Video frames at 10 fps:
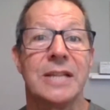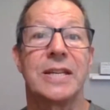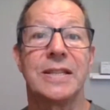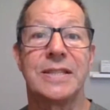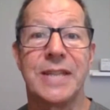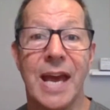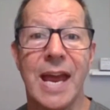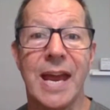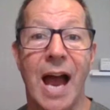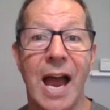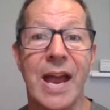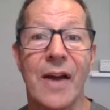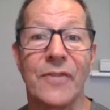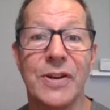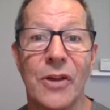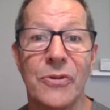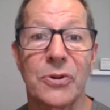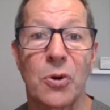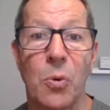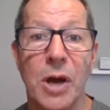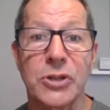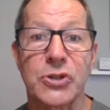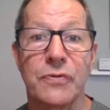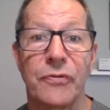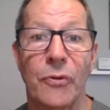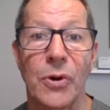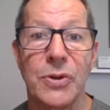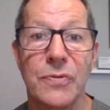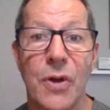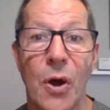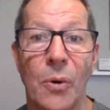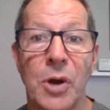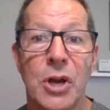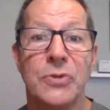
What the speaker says: Today, I have another question for you, though.